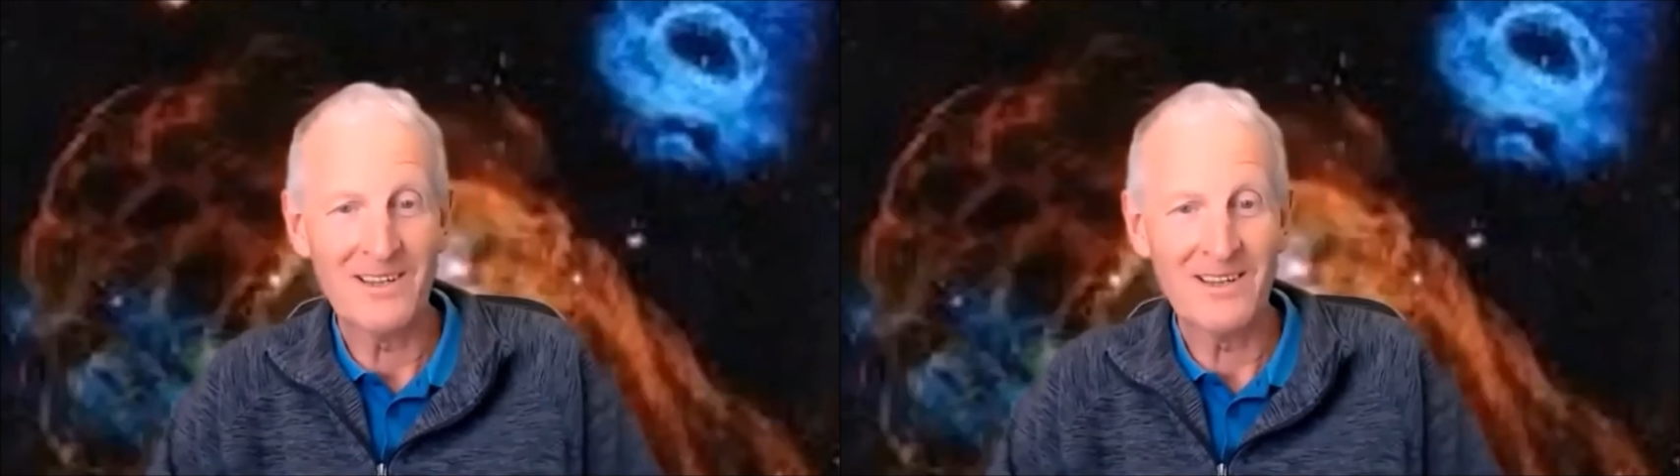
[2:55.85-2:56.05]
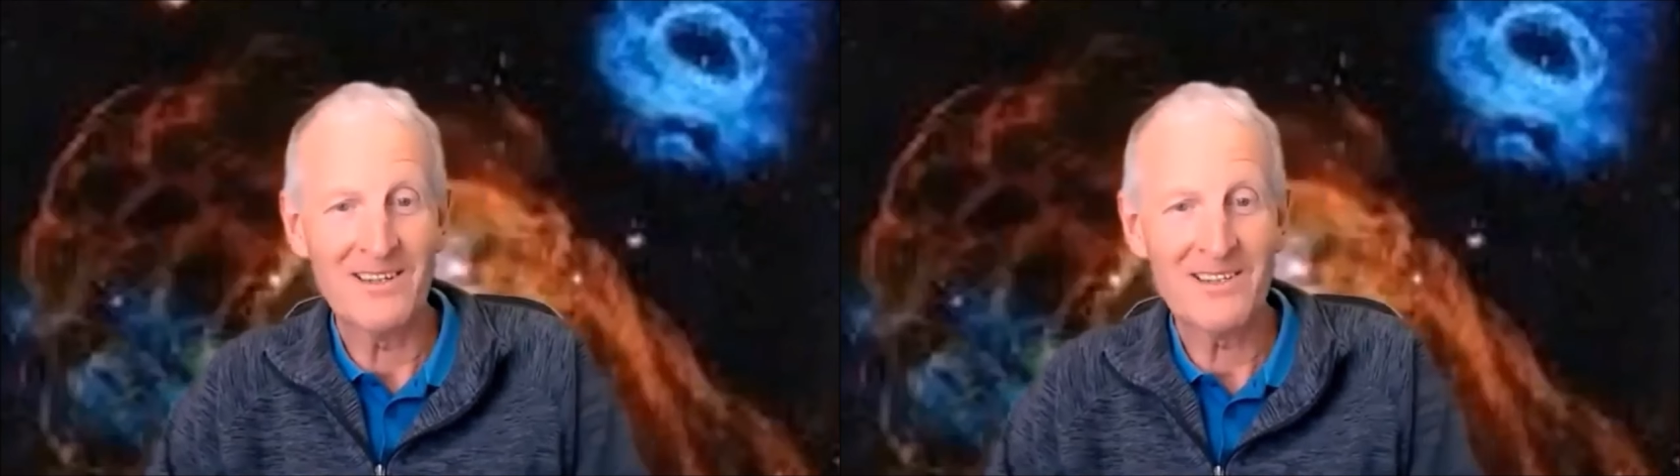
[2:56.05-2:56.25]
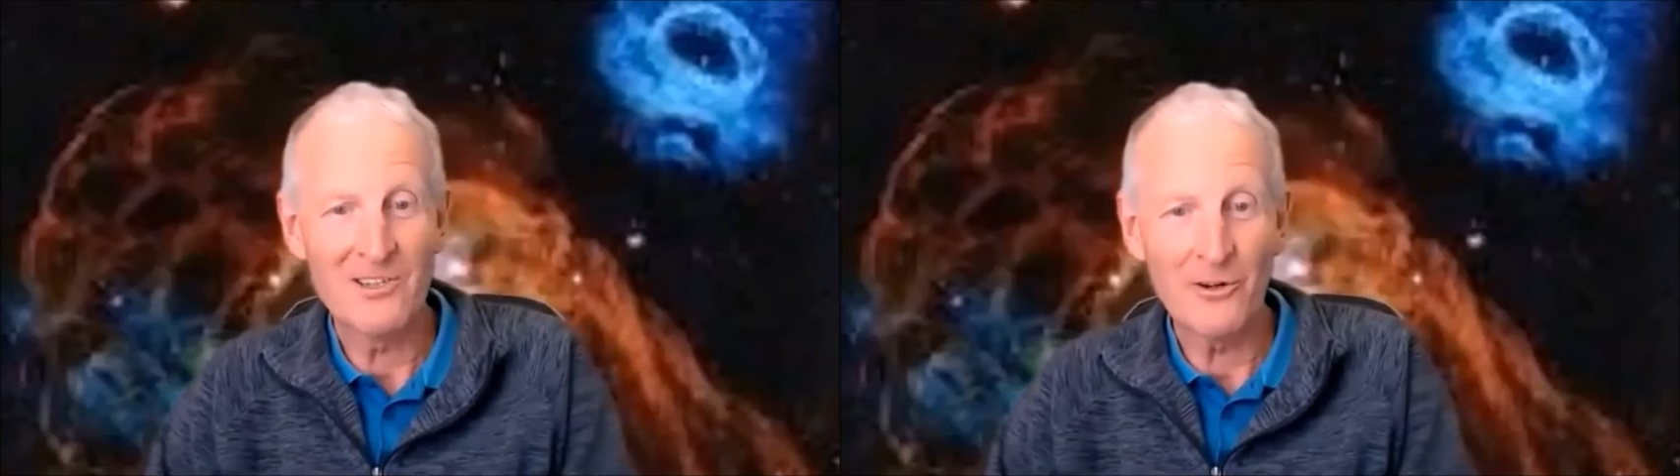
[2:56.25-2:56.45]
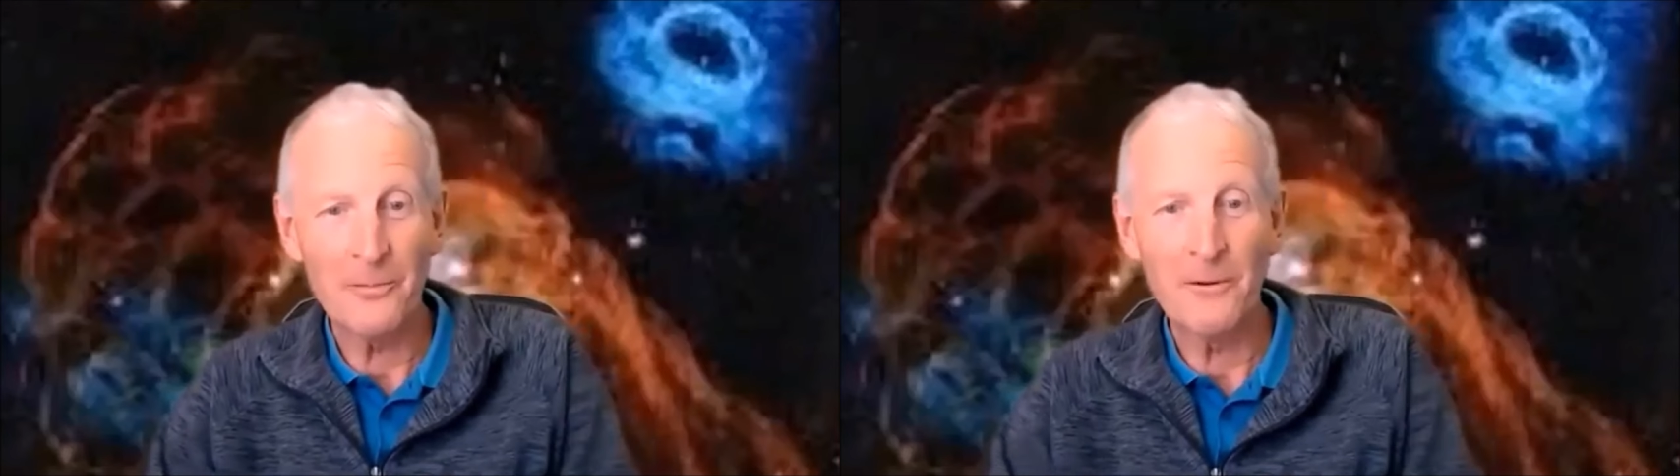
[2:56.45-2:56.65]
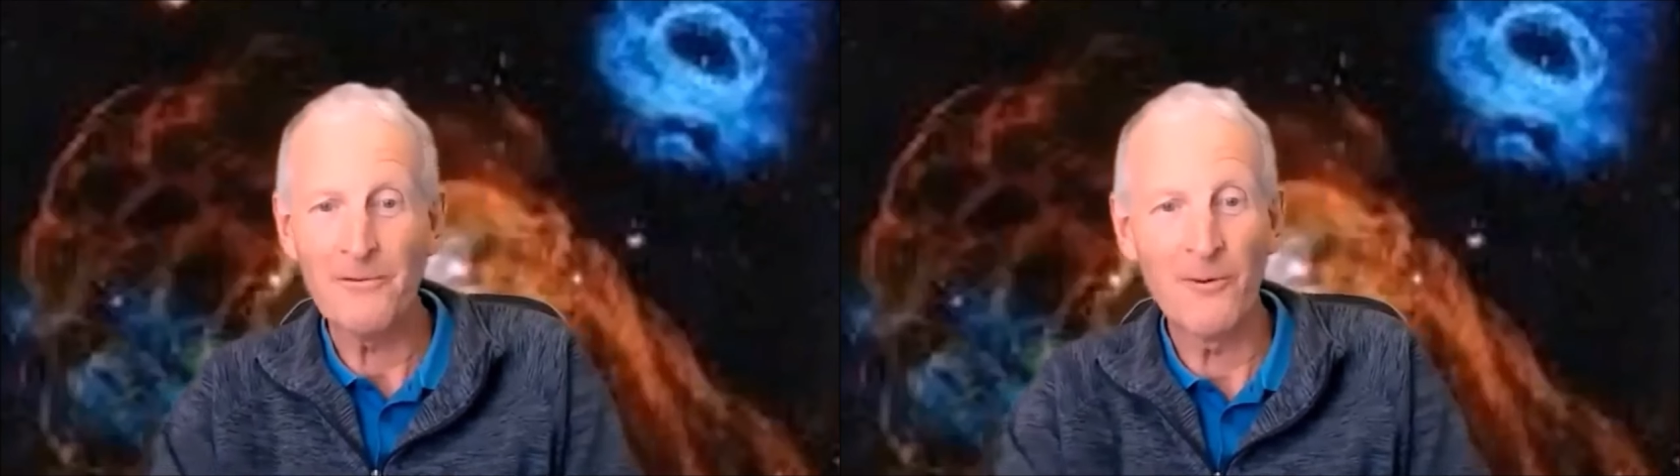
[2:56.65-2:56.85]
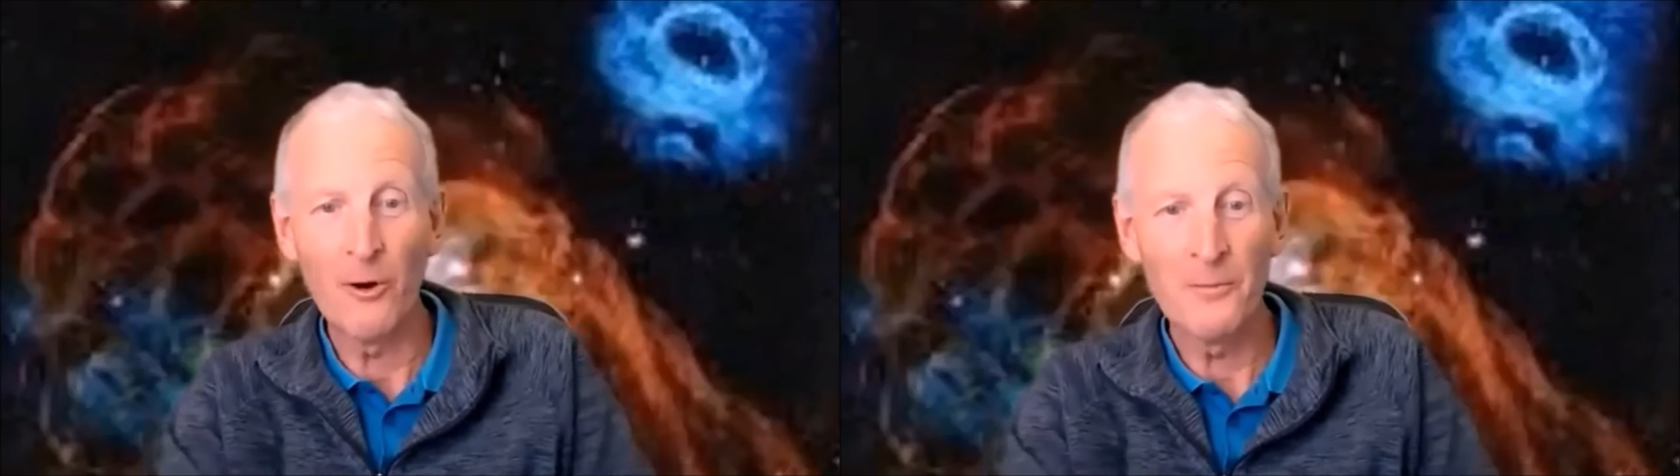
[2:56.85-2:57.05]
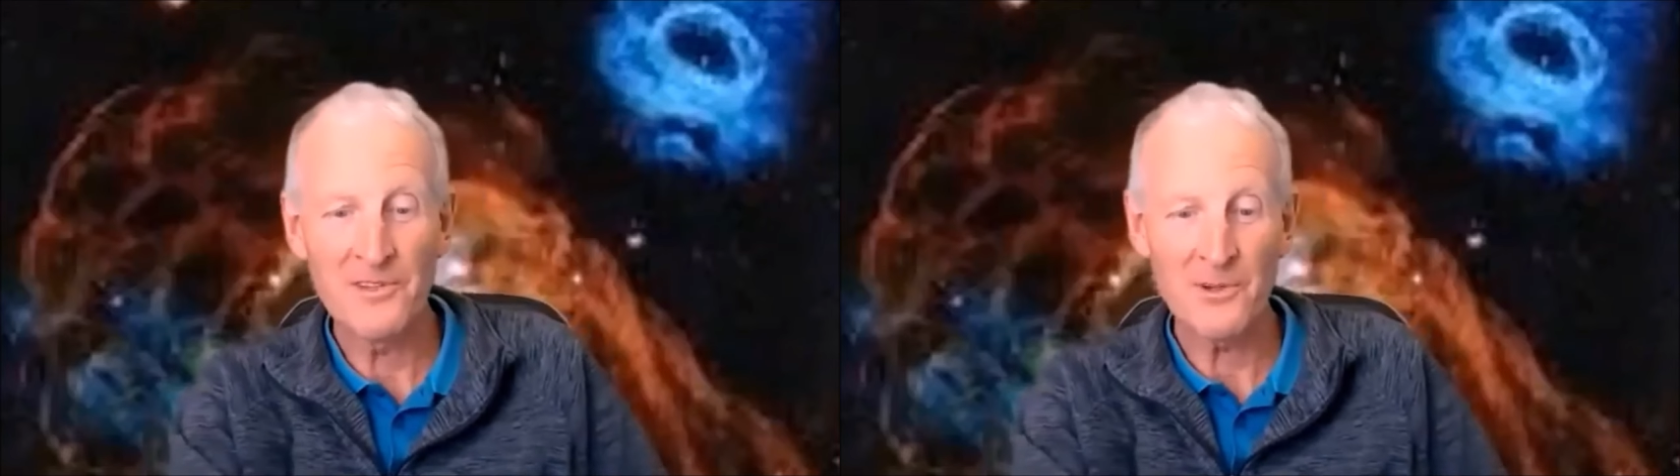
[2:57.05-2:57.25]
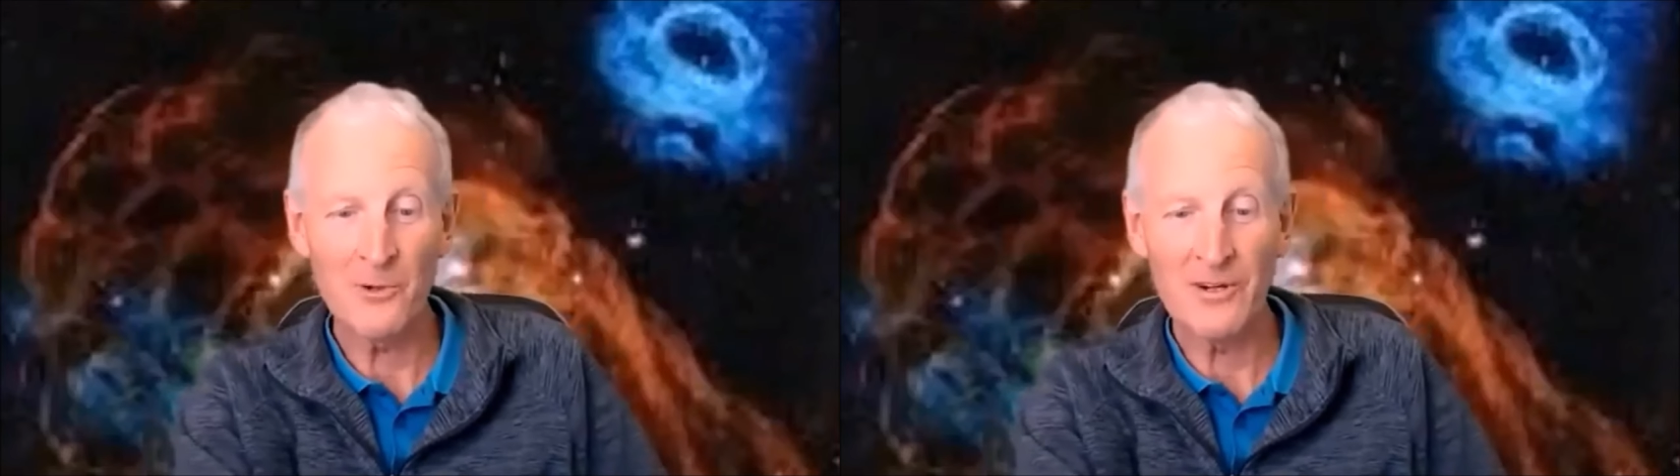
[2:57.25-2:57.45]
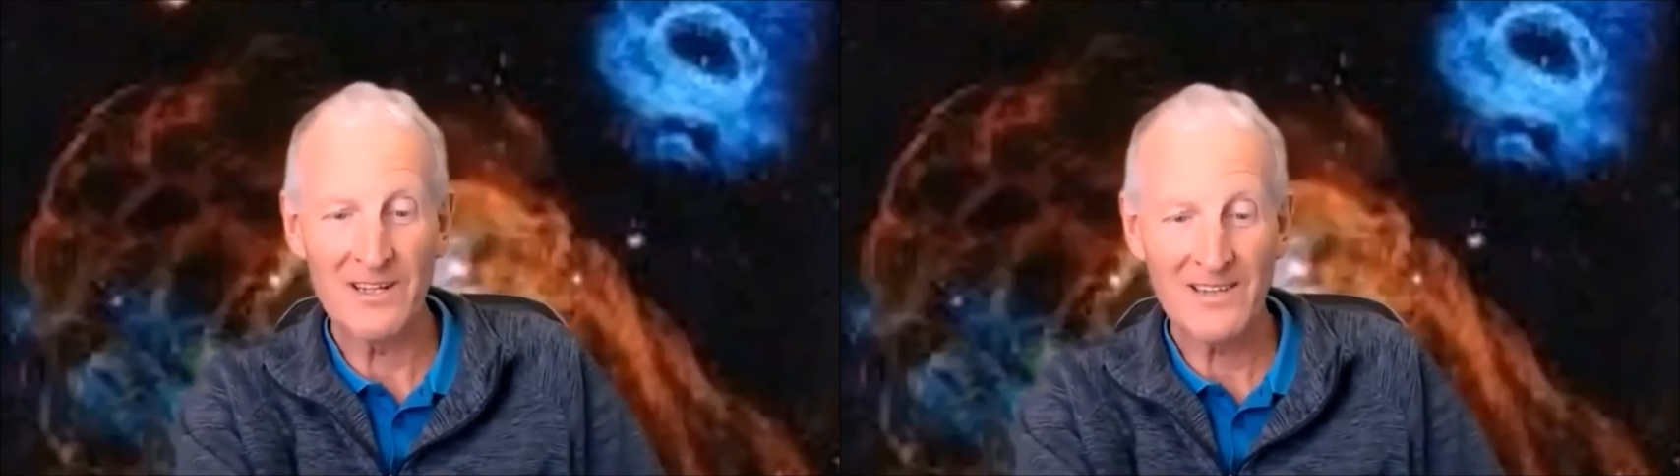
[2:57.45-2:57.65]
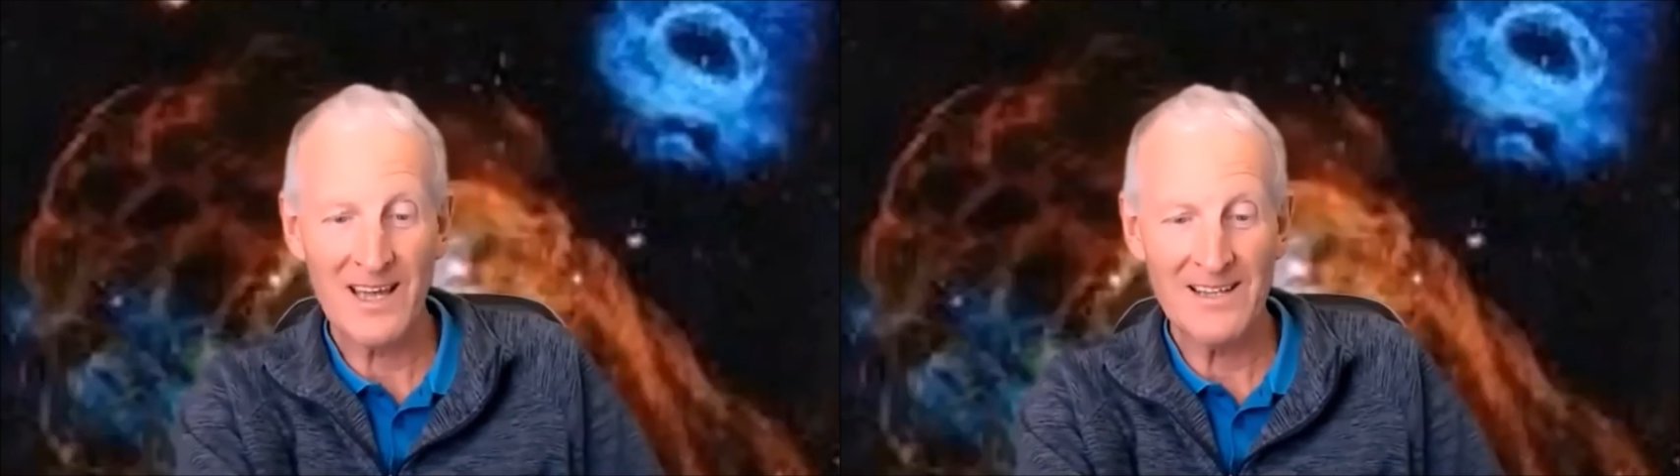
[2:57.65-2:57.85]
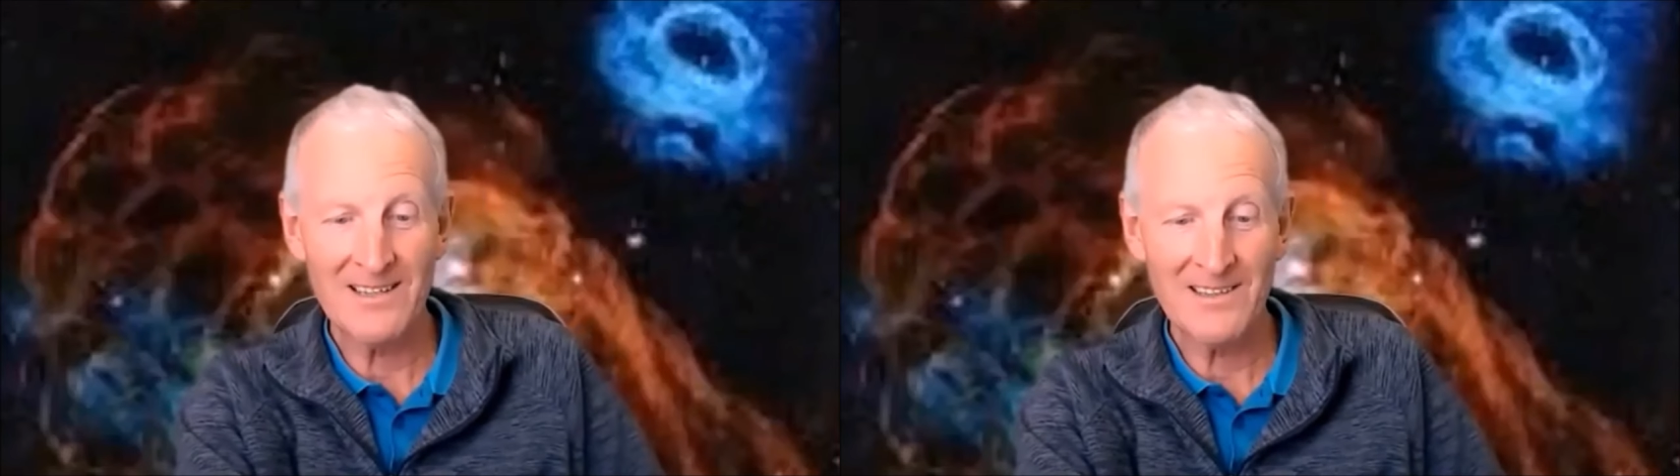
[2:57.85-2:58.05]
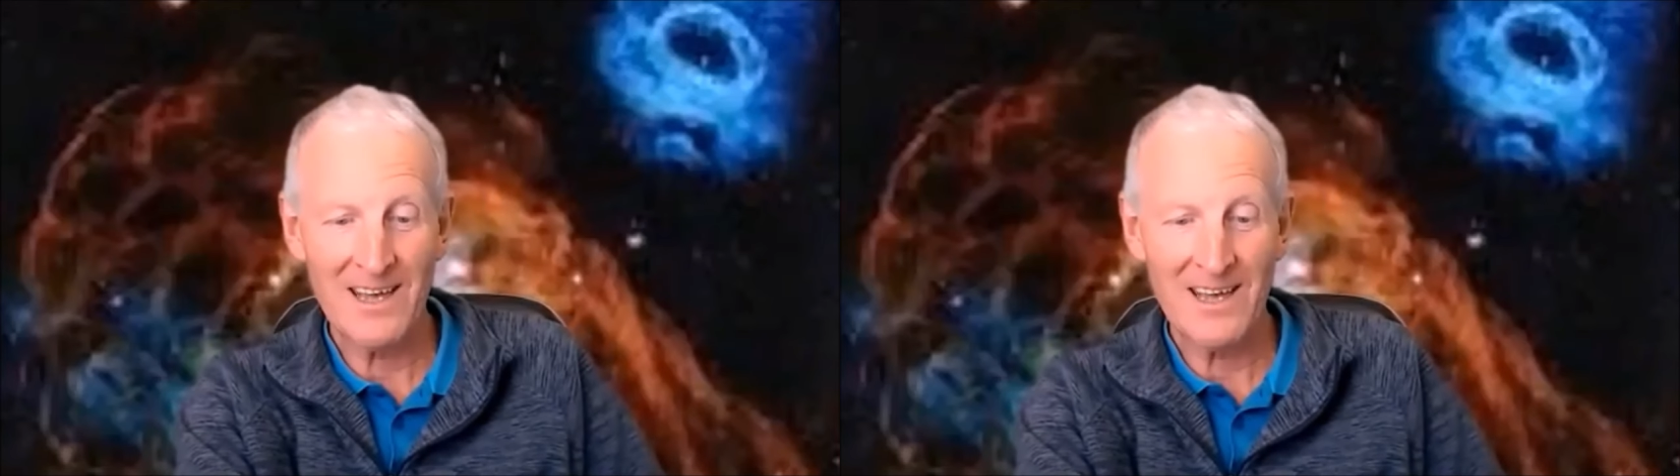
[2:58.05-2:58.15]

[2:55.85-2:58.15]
You know, it's not a performance orientated